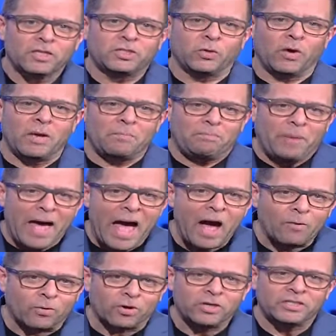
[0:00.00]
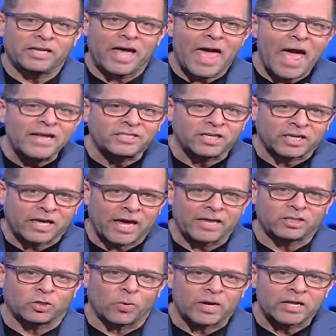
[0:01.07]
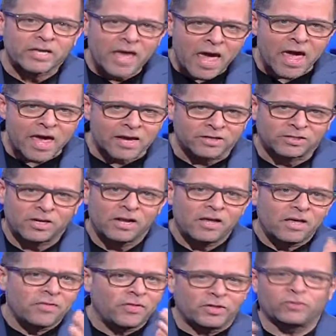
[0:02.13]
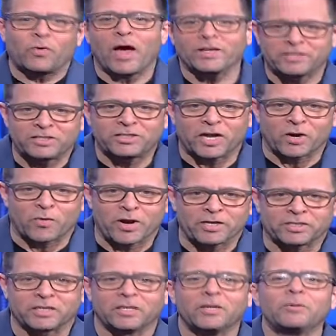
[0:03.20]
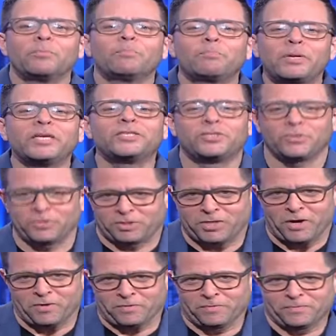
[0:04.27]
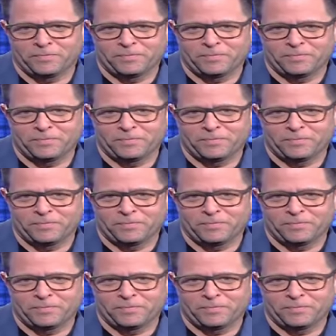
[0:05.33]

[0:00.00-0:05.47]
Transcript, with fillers: to empower, to educate, to engage this rising generation. Please do so.